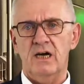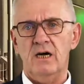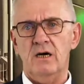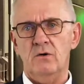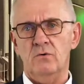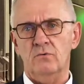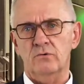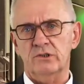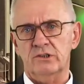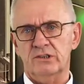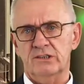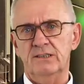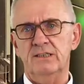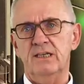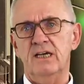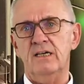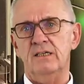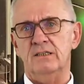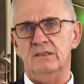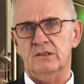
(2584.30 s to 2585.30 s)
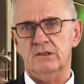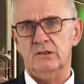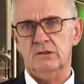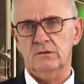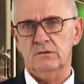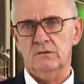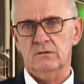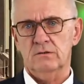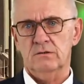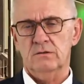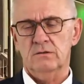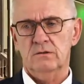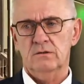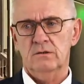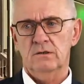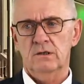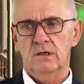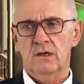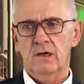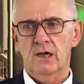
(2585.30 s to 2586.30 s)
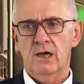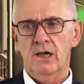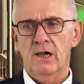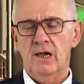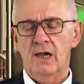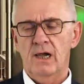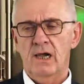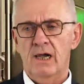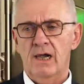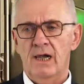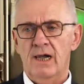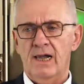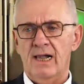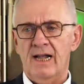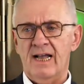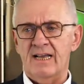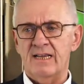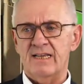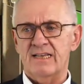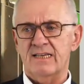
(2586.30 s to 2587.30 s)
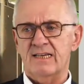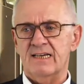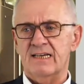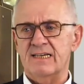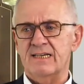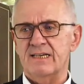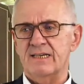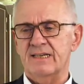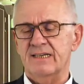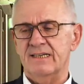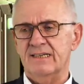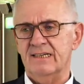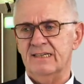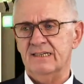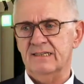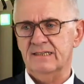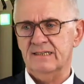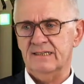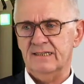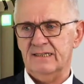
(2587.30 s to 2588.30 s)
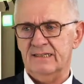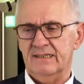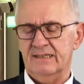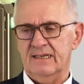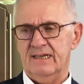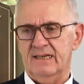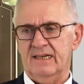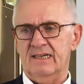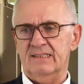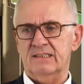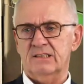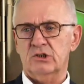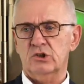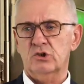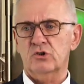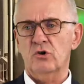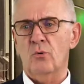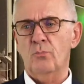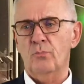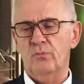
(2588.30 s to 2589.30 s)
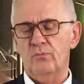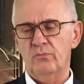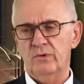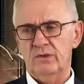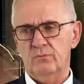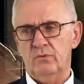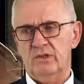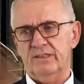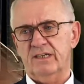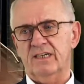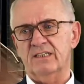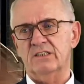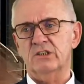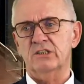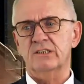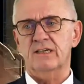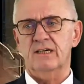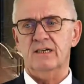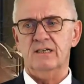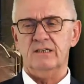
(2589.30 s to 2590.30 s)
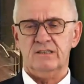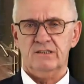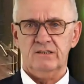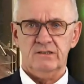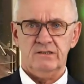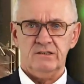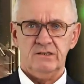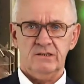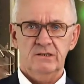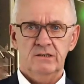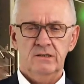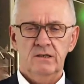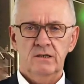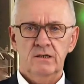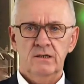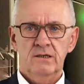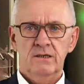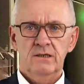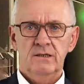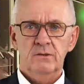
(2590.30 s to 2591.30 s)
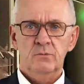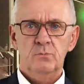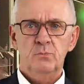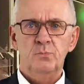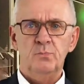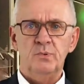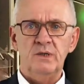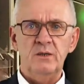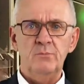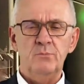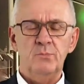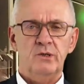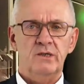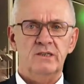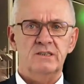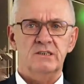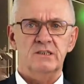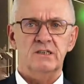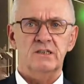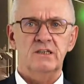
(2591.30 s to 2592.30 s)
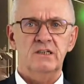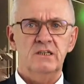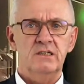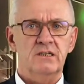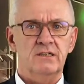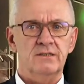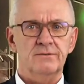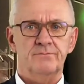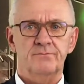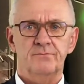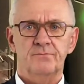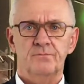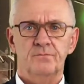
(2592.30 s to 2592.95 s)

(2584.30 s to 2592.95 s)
in hours, in days. And I stop with what I started. People is the key.